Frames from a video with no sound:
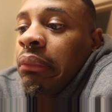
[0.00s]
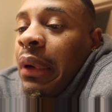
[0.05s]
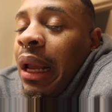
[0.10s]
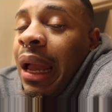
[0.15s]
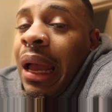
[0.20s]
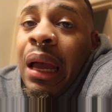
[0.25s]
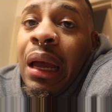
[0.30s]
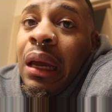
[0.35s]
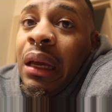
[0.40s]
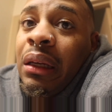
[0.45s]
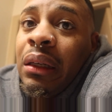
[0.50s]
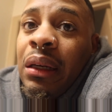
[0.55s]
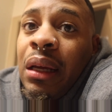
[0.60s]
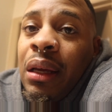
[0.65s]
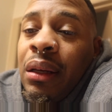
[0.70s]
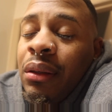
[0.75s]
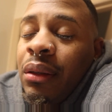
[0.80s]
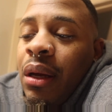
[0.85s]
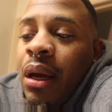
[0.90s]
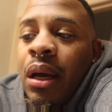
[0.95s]

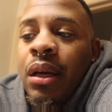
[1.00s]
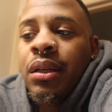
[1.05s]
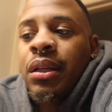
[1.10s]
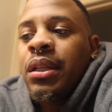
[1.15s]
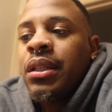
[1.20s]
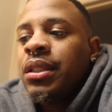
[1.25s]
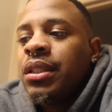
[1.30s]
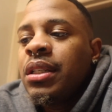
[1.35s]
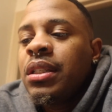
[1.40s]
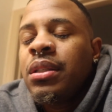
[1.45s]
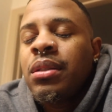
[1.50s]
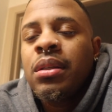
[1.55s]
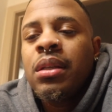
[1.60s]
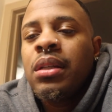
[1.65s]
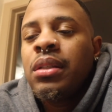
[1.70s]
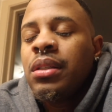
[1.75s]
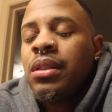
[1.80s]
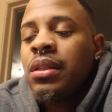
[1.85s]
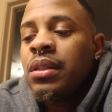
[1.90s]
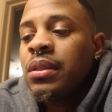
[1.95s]
It's
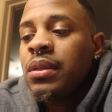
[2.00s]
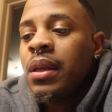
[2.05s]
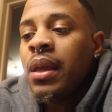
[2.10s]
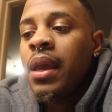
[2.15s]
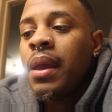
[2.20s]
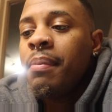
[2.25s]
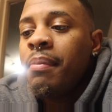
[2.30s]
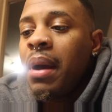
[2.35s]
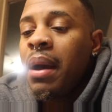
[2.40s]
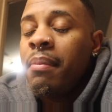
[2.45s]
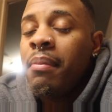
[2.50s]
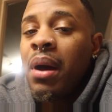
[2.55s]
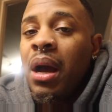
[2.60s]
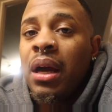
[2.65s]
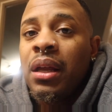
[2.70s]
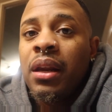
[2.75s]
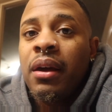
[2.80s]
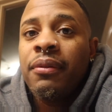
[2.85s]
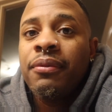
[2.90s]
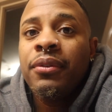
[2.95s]
just in my
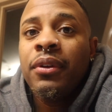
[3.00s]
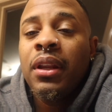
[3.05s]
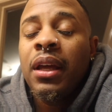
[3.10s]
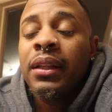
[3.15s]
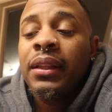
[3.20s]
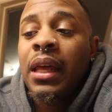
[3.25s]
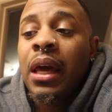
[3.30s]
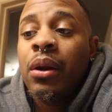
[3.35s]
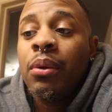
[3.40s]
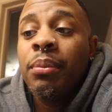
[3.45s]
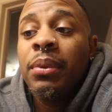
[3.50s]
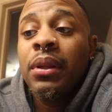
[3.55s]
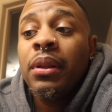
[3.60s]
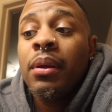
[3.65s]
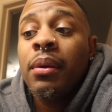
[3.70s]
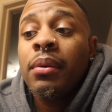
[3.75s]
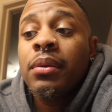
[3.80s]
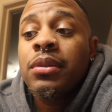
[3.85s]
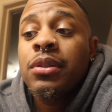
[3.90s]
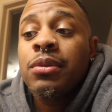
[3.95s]
mind, I feel like that'll be
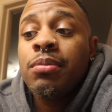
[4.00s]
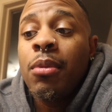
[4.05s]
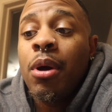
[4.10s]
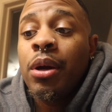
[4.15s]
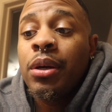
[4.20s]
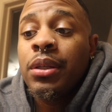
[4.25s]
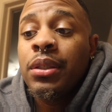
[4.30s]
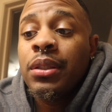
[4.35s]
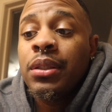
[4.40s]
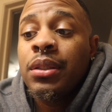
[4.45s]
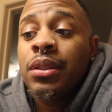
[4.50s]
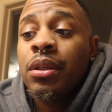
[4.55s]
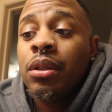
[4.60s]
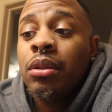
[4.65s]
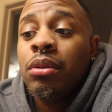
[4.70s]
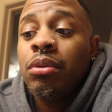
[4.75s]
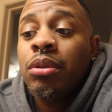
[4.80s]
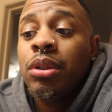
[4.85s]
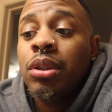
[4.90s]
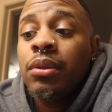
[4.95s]
the smartest
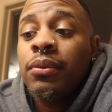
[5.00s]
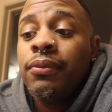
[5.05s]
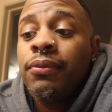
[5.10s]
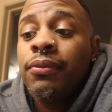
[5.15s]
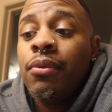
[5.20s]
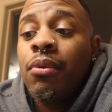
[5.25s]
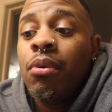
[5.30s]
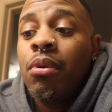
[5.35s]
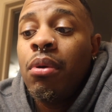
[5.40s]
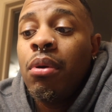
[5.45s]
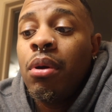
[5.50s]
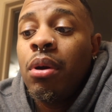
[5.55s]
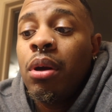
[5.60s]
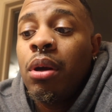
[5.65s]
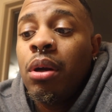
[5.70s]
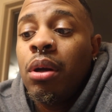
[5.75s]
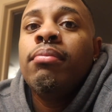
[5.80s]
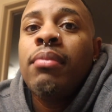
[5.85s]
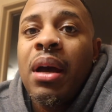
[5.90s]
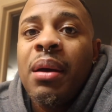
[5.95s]
solution
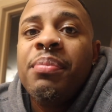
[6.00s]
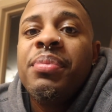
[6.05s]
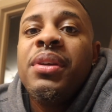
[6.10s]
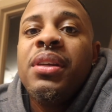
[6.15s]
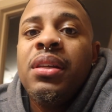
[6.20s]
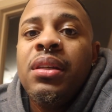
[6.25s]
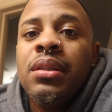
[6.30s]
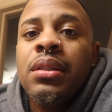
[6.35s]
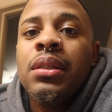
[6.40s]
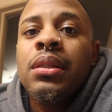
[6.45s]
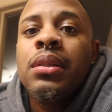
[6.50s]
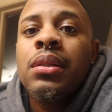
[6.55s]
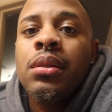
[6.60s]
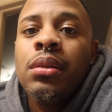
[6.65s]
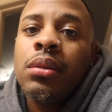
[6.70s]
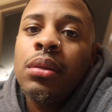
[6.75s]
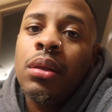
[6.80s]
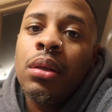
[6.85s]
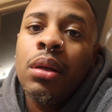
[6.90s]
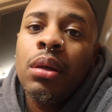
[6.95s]
for my peace,
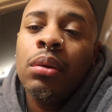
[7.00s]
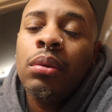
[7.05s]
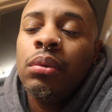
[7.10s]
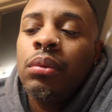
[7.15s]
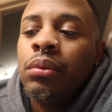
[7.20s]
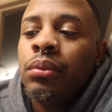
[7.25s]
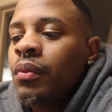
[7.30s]
you know.